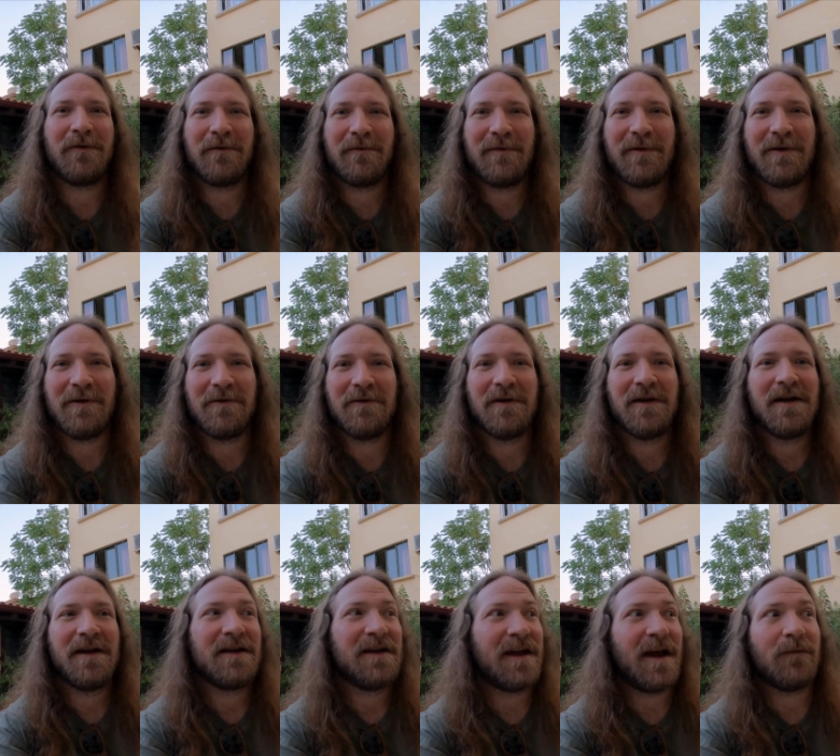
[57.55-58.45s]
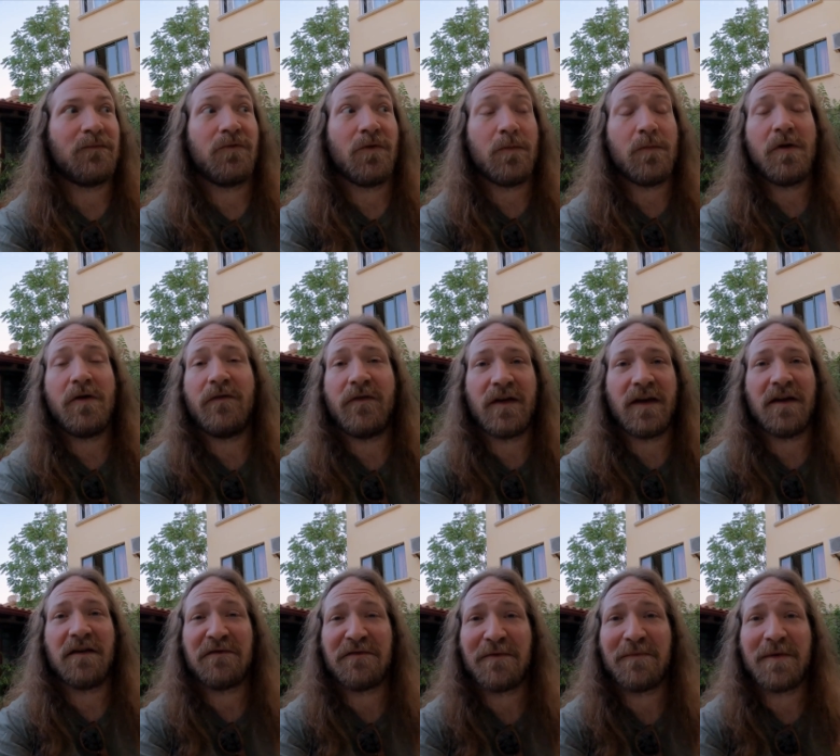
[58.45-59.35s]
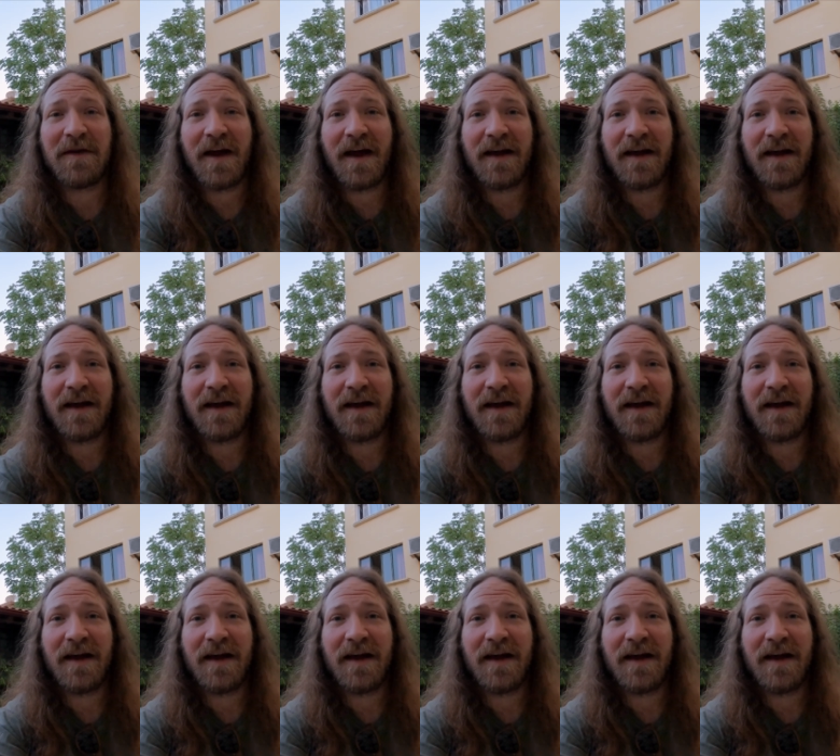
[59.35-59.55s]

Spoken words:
through kept removing it from the